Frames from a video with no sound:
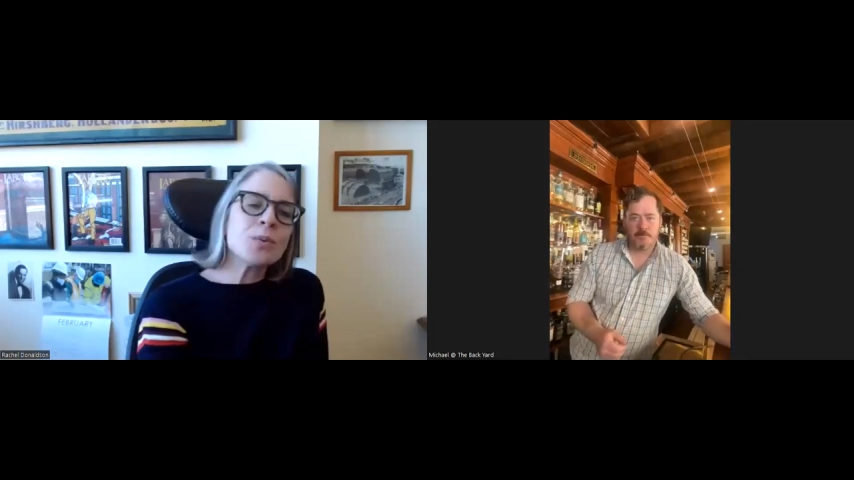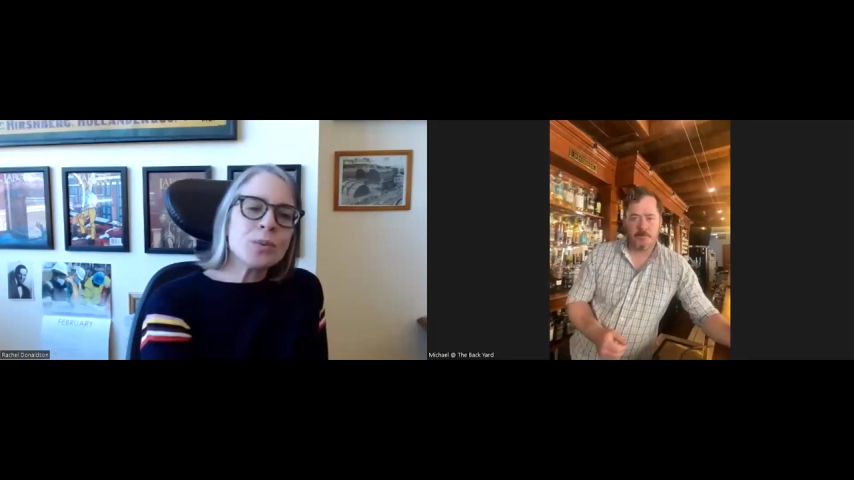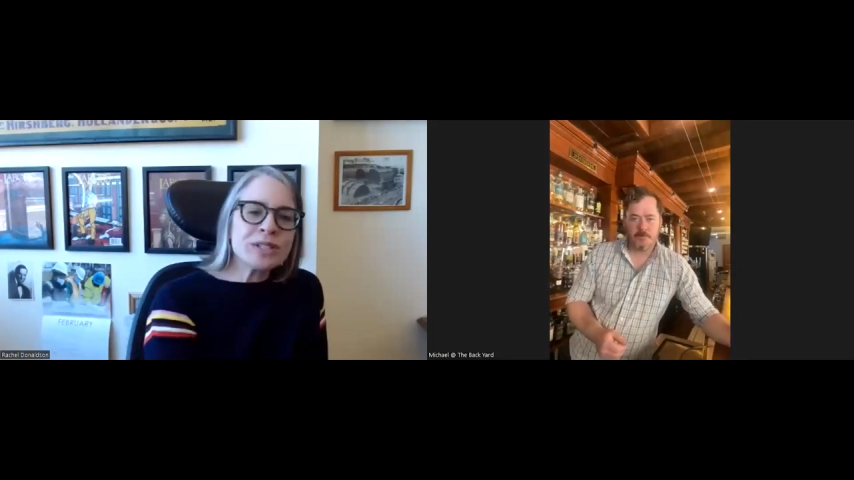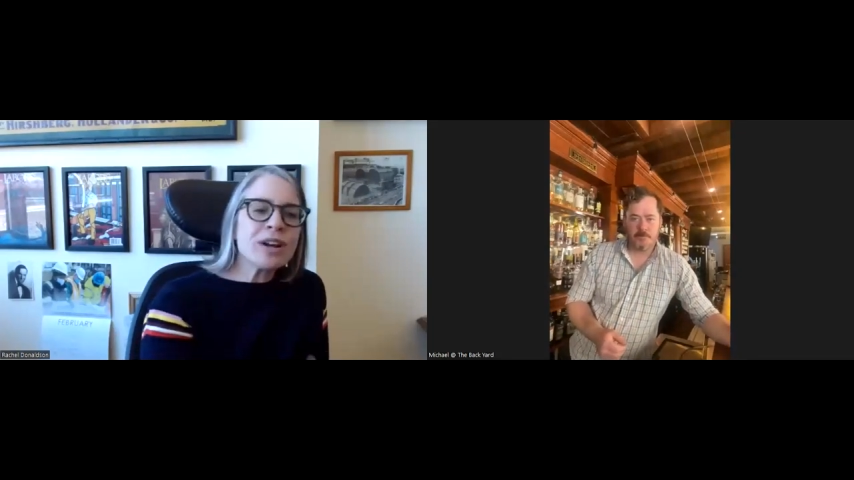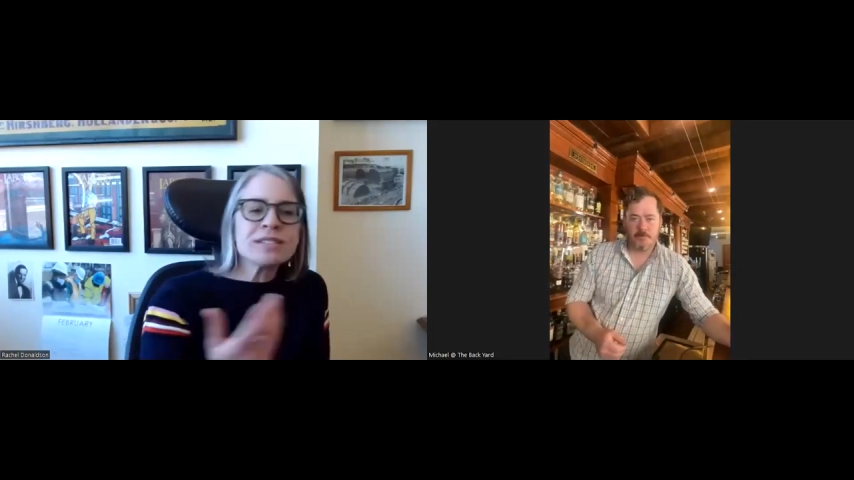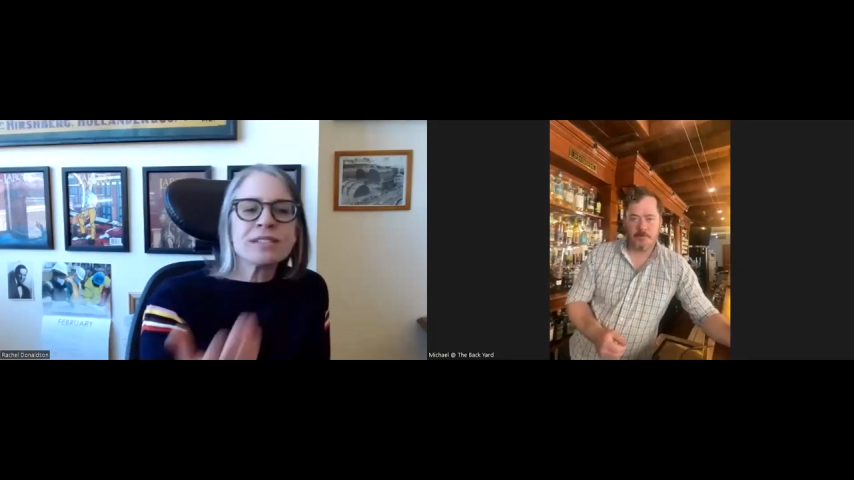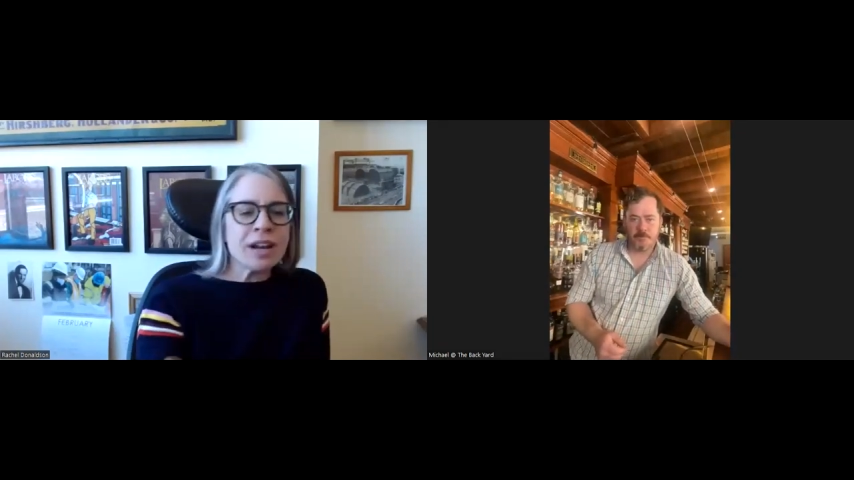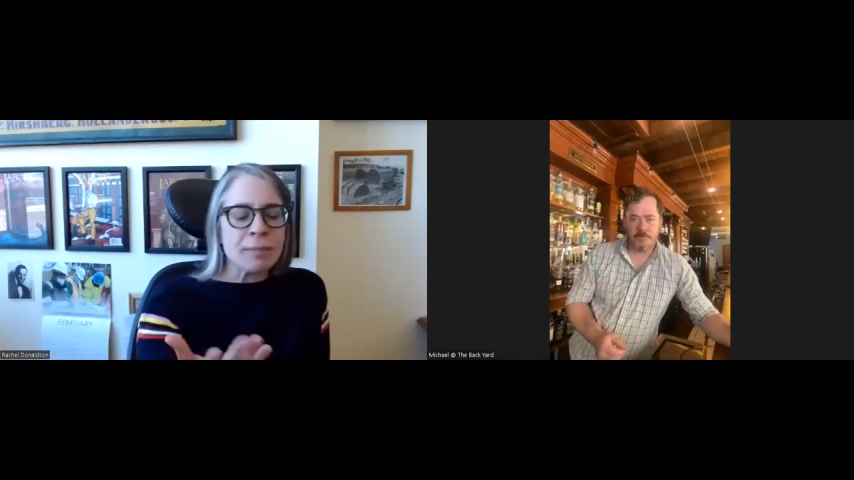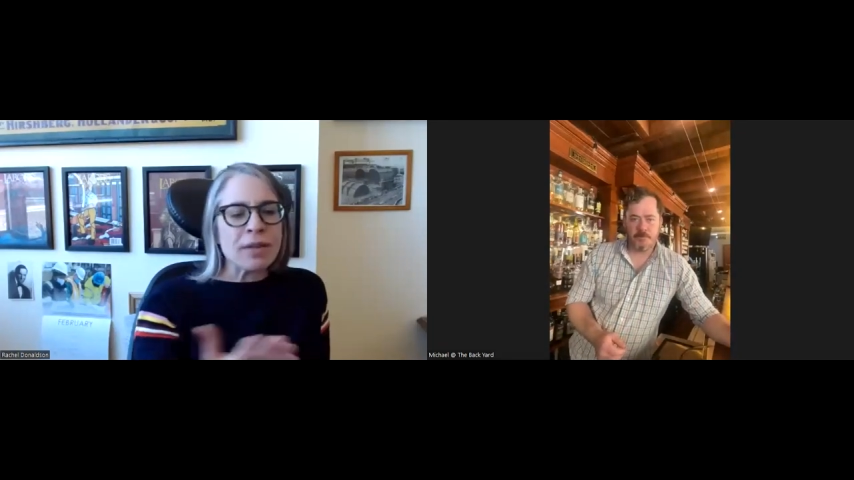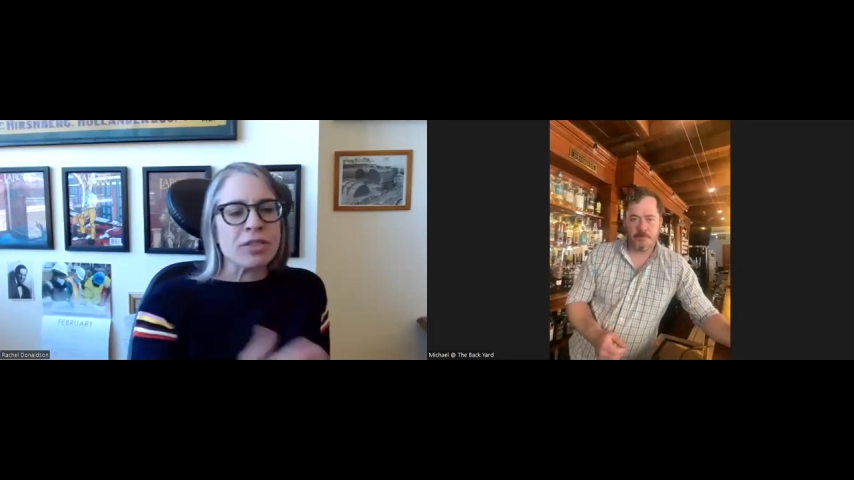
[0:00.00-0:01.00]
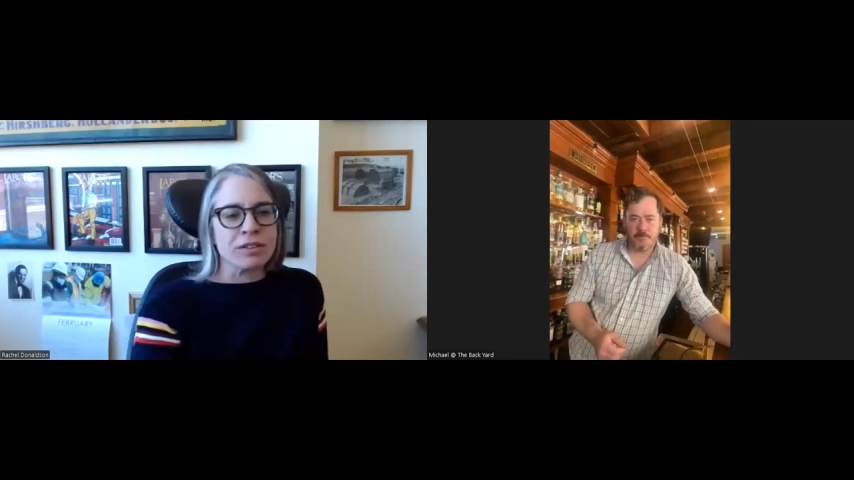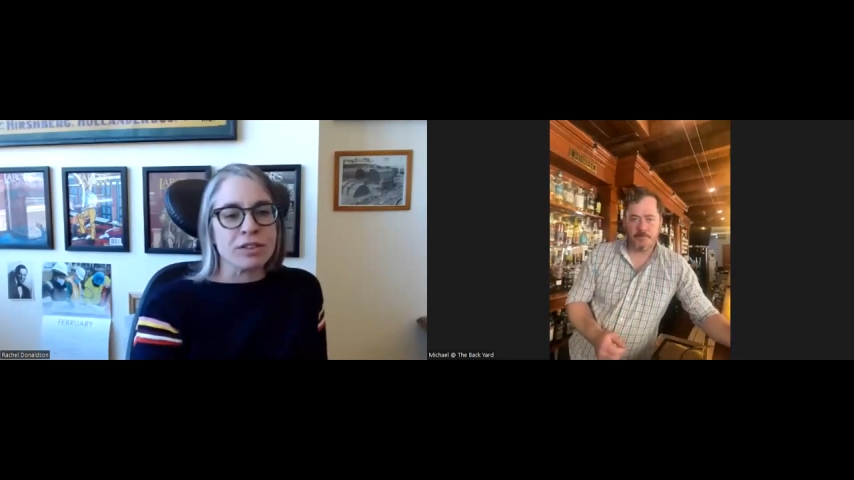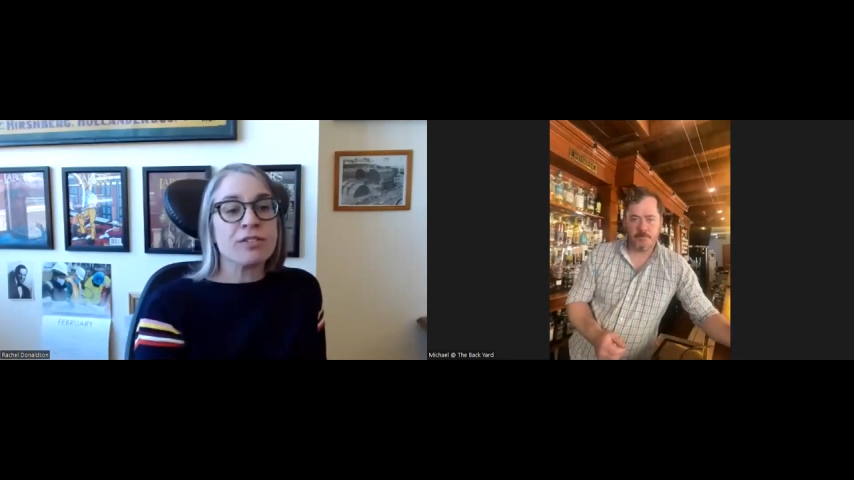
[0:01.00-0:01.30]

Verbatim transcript: we talked a lot about the,